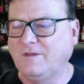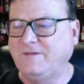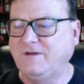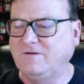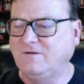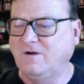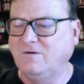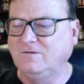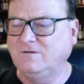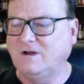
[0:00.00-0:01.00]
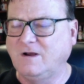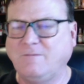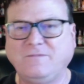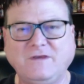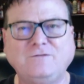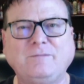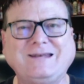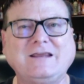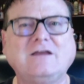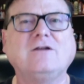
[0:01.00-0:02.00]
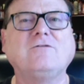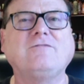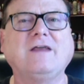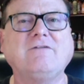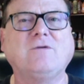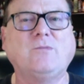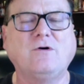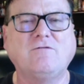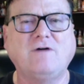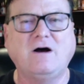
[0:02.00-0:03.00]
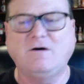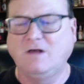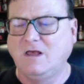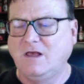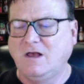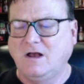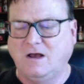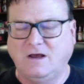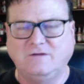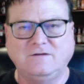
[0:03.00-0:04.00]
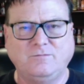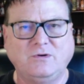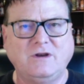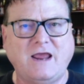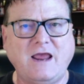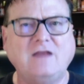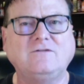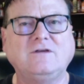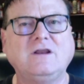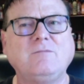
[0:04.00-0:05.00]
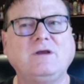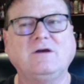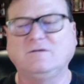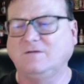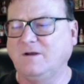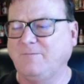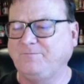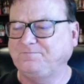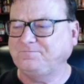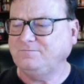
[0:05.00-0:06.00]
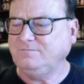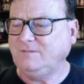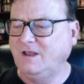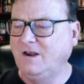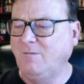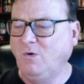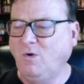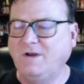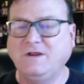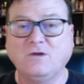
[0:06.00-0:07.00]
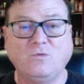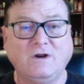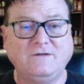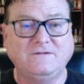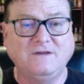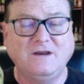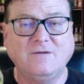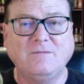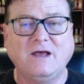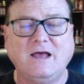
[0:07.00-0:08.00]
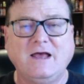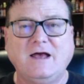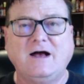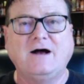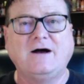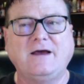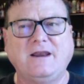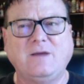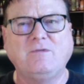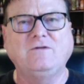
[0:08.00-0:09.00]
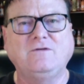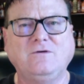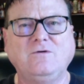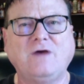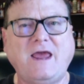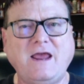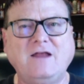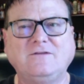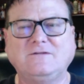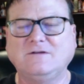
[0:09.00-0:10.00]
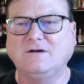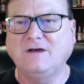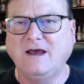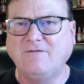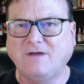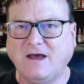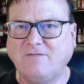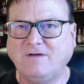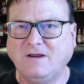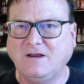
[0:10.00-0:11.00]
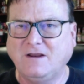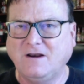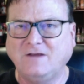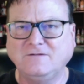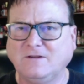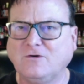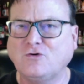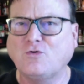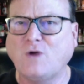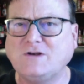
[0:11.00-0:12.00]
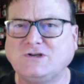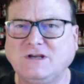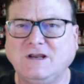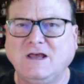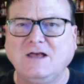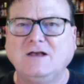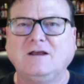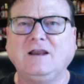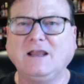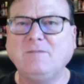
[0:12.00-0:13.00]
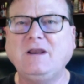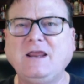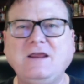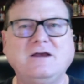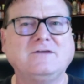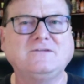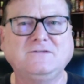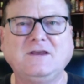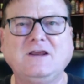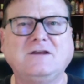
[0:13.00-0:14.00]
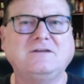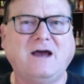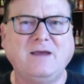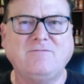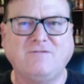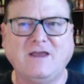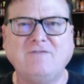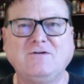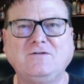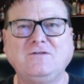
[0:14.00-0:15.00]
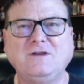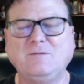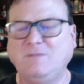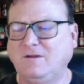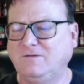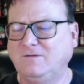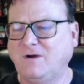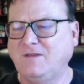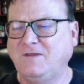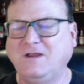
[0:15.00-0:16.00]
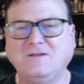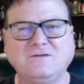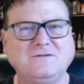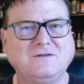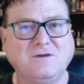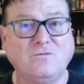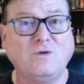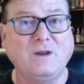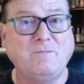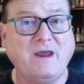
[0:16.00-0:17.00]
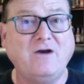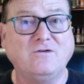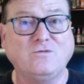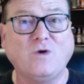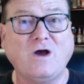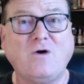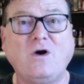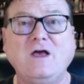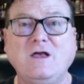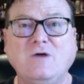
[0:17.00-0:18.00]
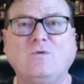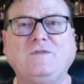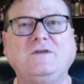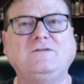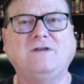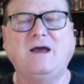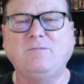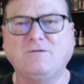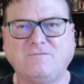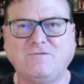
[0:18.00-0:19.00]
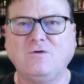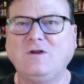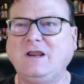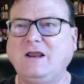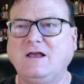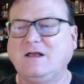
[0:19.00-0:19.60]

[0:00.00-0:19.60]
that they chose this particular flavor profile to put ants in it because... number one, you can really see them. And number two, ants have kind of a nice little crunchy, lemony, acidic type flavor to them. And so I think it really pairs well with this type of fruity,